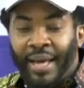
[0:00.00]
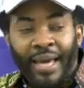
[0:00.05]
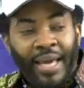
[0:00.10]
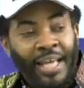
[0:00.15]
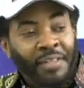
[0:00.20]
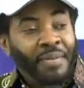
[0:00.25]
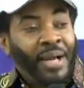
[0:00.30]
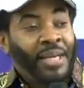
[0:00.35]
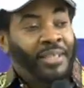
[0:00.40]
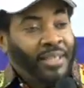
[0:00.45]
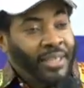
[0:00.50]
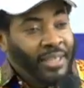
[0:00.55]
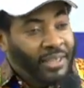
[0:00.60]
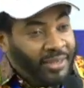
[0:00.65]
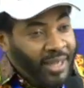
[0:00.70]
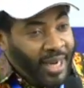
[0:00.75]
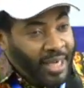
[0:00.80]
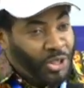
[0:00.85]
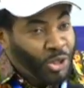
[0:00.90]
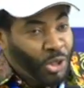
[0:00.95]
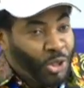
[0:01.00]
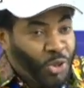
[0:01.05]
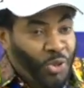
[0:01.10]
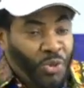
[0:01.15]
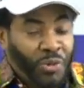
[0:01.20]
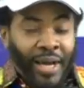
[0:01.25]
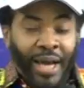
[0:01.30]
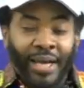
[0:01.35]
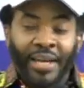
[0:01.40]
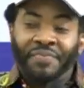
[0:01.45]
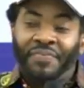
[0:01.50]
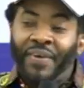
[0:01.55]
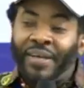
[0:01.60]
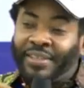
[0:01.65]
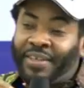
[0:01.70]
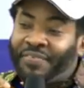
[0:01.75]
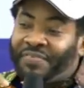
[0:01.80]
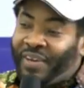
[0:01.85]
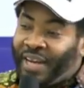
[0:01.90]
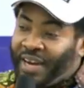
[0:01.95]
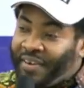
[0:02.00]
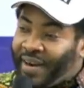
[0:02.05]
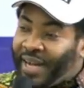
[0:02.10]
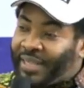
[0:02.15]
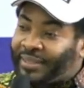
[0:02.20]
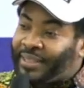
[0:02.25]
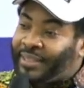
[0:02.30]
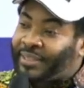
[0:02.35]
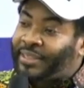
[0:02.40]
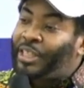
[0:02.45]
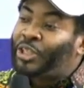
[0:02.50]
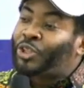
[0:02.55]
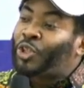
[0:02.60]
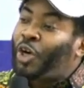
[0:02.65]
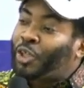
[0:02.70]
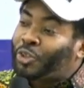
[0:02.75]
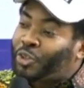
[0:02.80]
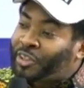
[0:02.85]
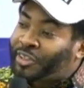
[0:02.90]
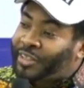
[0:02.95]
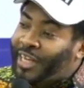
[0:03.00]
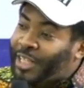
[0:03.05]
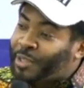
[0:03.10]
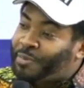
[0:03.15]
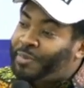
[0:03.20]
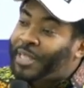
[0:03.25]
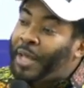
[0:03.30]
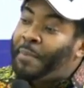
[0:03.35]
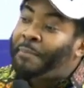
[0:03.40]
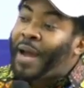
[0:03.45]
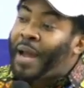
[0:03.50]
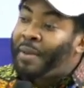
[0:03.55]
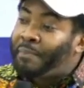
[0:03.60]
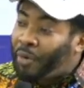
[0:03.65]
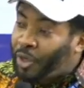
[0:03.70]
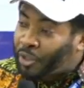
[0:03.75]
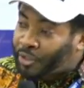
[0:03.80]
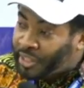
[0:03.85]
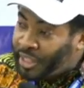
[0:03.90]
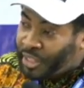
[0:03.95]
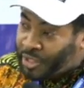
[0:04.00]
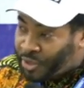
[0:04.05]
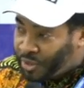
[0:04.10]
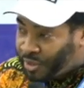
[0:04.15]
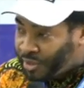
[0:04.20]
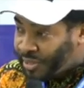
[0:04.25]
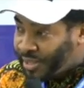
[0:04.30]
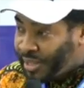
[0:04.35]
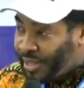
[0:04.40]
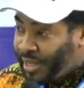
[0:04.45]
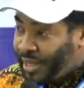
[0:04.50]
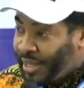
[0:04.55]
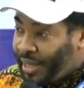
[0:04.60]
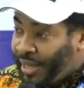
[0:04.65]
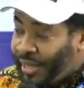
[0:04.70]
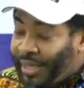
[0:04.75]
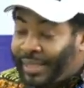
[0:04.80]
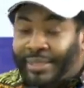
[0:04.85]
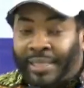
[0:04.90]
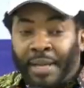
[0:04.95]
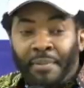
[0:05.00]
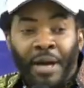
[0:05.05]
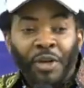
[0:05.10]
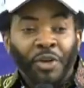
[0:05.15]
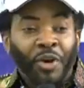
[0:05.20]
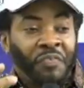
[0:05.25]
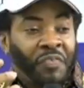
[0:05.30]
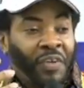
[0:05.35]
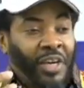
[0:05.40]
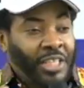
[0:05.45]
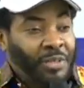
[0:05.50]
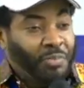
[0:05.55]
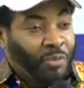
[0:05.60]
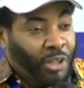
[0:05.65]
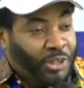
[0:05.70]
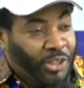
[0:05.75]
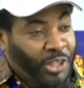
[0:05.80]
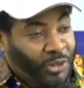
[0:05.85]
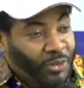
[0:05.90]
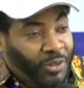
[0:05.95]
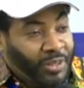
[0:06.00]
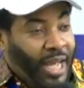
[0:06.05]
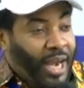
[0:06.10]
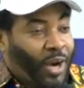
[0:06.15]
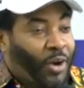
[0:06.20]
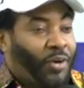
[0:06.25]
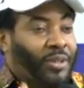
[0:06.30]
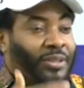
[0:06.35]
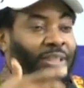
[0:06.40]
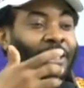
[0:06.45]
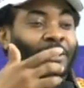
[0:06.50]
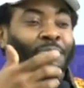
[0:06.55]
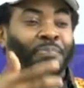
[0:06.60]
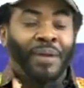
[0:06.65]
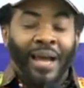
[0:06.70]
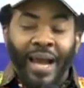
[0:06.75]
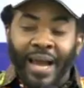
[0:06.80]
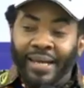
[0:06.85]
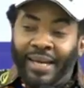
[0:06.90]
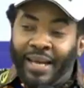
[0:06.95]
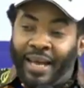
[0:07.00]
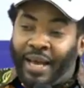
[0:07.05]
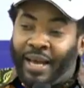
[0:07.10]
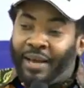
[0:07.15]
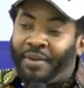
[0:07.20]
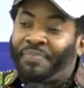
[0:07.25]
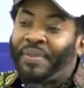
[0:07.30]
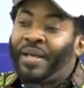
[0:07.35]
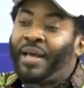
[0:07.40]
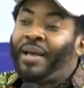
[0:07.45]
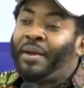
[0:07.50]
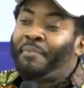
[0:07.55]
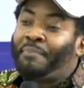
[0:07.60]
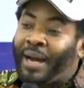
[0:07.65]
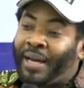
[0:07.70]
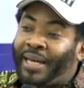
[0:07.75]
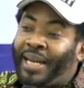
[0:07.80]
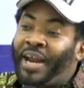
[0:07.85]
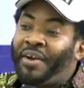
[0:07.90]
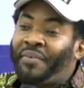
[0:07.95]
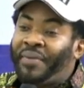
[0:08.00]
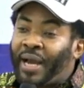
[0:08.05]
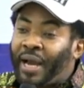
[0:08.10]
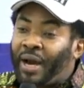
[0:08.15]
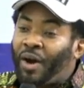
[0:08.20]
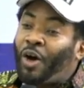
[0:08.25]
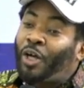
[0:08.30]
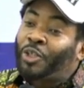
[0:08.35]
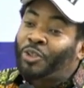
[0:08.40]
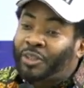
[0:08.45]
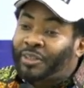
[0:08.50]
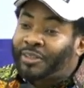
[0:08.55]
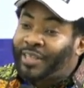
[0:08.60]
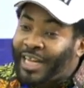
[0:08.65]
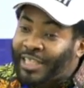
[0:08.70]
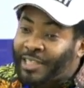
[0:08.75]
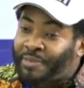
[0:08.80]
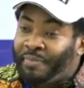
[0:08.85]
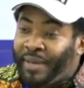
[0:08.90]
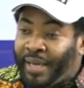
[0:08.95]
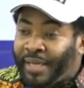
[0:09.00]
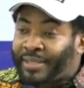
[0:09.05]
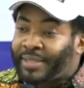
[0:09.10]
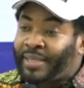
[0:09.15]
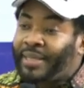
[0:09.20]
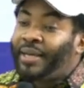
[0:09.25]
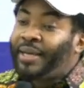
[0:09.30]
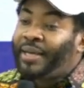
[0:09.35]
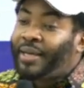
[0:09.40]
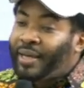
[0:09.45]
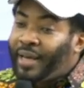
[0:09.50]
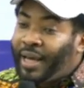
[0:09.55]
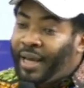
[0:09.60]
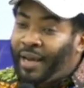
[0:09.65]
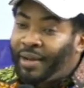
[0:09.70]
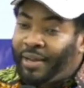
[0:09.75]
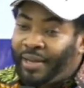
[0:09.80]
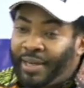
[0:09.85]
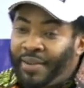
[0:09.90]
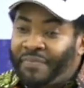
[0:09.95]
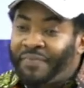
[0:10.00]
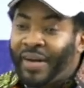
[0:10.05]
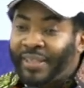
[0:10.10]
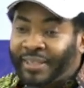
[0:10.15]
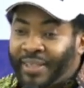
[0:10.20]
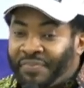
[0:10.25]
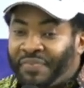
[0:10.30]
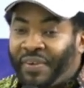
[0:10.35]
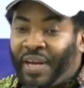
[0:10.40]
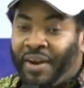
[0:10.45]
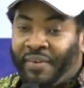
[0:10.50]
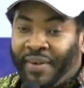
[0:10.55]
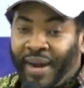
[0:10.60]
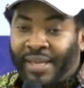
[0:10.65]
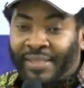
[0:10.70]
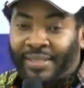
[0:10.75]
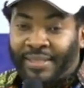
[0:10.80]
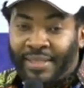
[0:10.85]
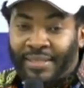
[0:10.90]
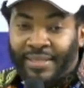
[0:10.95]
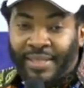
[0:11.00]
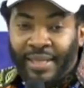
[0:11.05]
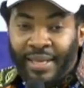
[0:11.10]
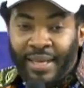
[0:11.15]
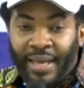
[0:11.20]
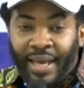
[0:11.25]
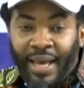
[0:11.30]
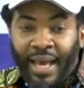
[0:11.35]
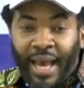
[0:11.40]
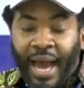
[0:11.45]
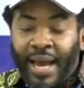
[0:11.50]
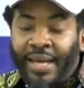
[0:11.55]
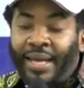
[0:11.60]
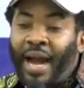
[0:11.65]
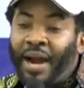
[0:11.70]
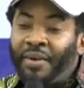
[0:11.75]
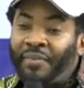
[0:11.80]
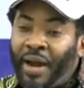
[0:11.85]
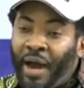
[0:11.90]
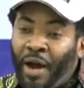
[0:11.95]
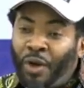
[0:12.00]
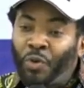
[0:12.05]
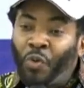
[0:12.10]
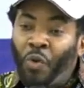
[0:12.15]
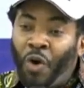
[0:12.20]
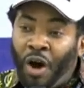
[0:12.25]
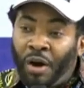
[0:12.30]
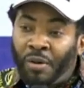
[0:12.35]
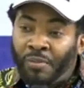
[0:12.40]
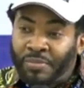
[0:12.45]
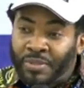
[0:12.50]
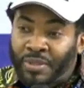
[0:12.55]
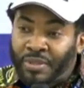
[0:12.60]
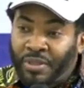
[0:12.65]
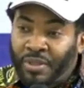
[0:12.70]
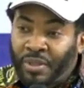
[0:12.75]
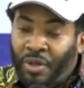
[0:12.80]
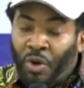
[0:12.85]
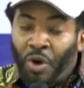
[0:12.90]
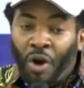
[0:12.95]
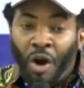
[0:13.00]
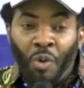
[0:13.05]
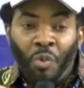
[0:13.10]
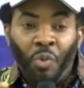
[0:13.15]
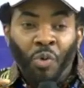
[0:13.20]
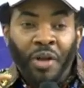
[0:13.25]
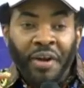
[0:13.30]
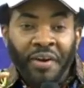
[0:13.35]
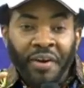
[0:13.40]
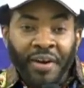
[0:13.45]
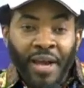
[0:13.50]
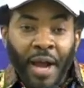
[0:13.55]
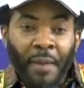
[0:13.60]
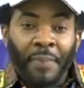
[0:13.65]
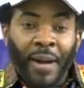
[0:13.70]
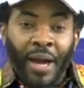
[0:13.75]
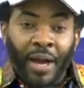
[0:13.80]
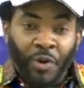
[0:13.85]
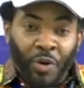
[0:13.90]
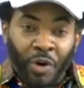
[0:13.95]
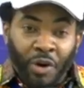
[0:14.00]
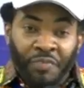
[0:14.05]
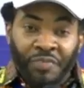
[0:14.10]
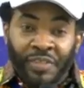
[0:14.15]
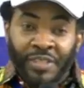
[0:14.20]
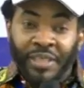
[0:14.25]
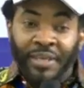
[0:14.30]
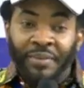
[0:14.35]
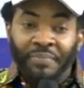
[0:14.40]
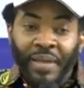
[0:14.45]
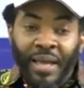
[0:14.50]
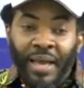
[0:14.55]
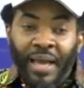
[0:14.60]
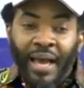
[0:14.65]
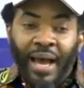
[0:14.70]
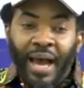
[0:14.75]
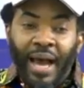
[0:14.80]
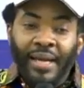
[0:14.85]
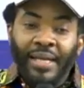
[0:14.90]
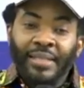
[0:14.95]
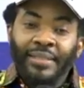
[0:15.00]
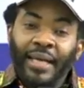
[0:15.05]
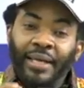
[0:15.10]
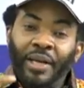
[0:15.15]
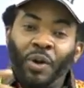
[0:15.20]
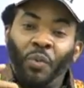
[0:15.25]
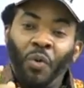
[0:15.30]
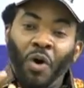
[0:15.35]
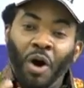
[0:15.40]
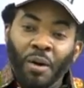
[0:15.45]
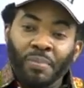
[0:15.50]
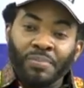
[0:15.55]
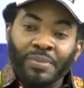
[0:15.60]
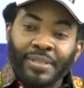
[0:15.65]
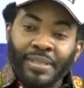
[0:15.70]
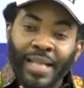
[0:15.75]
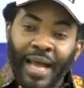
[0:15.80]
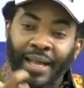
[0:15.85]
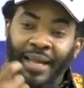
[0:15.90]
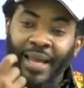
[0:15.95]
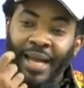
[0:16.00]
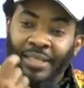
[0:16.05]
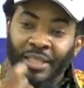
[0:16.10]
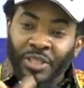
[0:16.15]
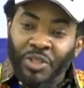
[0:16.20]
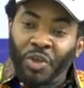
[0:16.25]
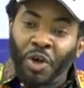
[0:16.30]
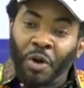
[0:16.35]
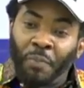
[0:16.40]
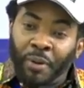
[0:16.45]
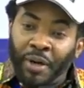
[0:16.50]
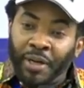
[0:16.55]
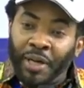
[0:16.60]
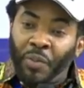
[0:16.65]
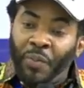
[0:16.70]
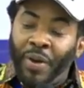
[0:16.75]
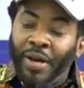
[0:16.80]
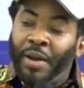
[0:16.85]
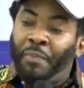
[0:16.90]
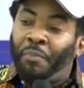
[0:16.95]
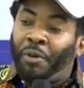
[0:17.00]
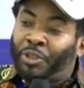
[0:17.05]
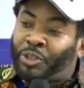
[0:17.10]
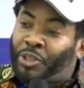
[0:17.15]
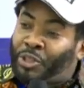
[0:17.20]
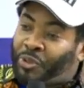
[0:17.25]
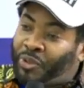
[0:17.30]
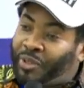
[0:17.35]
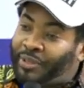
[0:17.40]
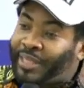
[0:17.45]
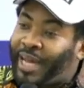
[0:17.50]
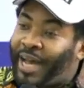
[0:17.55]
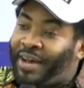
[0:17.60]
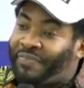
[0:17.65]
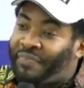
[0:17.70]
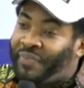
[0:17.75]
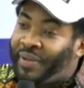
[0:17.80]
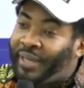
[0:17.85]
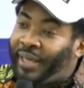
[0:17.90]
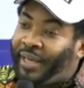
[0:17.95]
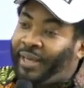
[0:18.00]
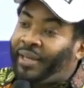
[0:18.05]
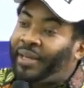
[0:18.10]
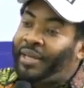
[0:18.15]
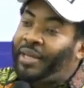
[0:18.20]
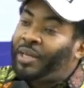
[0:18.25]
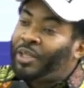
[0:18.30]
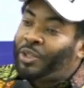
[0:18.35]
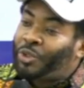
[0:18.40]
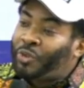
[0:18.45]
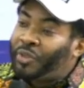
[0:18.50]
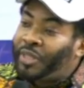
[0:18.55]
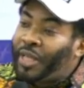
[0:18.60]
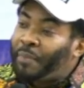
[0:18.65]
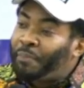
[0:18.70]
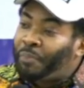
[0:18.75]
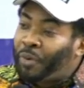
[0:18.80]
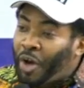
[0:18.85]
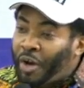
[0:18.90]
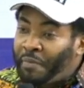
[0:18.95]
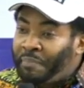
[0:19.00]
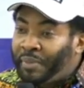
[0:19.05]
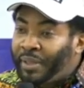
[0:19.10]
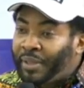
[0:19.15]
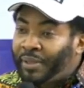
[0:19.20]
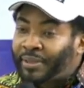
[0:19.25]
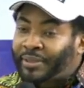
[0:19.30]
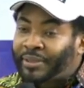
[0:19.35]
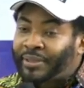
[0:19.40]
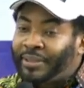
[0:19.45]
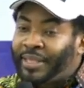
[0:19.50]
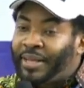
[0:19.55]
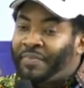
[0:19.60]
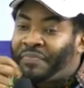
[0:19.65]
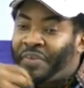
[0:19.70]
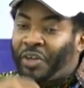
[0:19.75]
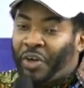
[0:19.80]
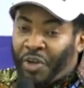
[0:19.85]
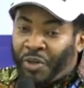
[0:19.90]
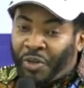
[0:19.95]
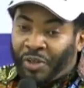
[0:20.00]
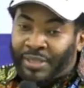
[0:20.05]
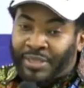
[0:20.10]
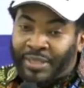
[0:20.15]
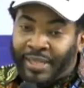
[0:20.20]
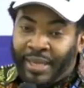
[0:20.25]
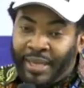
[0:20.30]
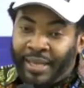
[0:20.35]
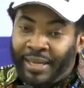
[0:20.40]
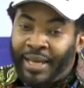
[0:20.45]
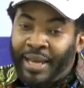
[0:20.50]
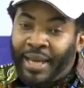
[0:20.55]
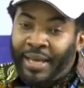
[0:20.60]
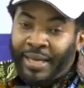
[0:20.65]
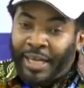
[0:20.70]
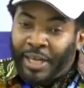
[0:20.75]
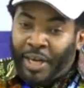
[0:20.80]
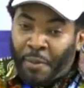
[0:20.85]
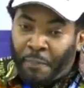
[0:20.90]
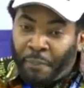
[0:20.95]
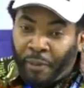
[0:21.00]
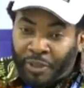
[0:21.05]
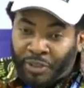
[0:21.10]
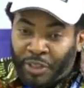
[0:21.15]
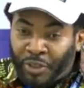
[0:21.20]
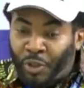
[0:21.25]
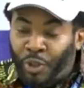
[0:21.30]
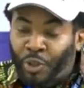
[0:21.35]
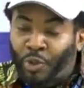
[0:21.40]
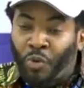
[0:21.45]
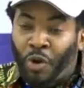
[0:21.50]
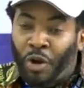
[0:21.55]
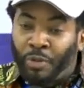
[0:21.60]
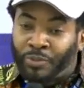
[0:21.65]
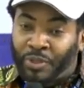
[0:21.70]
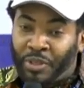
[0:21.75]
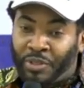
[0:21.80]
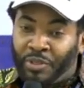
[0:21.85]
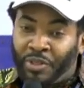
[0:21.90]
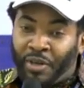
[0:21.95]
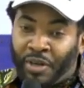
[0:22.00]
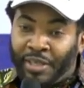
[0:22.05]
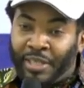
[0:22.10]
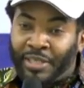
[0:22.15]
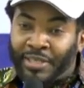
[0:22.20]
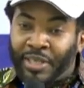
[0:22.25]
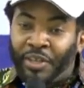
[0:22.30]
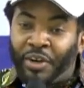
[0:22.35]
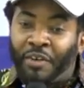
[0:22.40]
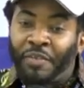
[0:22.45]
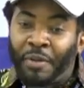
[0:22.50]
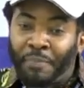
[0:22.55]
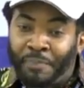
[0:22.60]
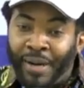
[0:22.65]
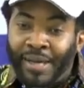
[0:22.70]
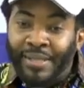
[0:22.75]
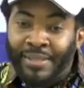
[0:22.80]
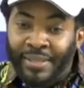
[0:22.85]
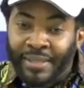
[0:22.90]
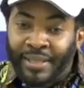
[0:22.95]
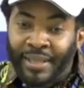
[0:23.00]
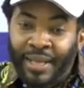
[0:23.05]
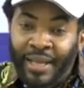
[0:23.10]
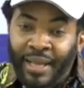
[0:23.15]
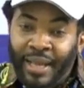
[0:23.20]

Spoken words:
It may interest you to know that lymphatic filariasis is also transmitted by mosquitoes. The same Anopheles mosquito that causes malaria also transmits lymphatic filariasis. And there are round worms called Wuchereria bancrofti. And these are the worms that get into your body when the mosquitoes are feeding through the blood mills. They feed on your skin. They deposit those worms on the skin of the person.